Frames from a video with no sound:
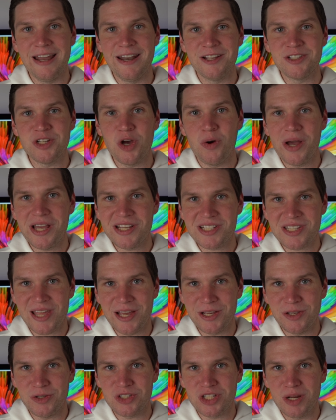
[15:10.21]
And as always,
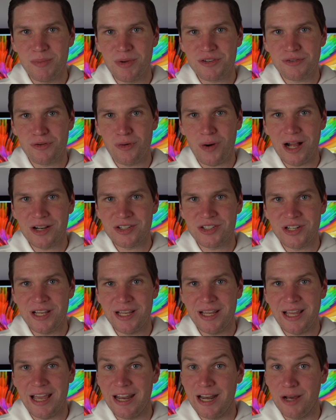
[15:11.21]
thank you so much for
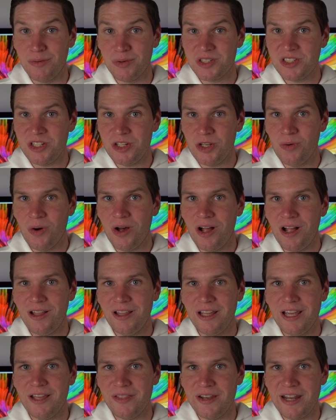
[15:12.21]
watching, and I will see you
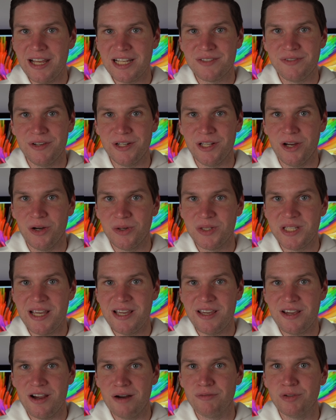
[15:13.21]
all in the next video.
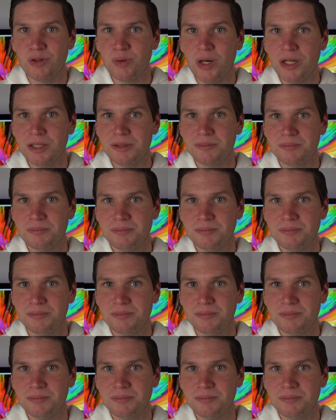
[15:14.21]
Take care, everyone.